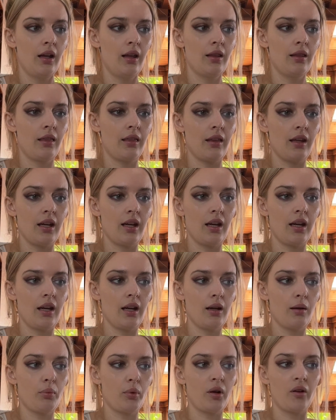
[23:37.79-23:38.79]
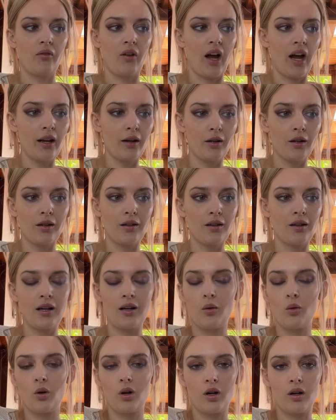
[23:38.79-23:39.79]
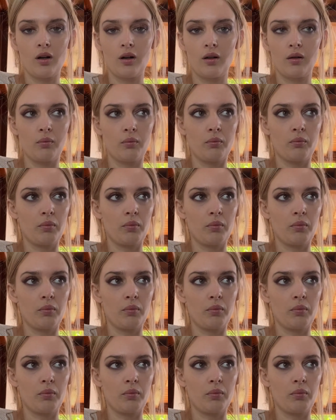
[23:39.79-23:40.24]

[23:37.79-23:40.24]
the provider or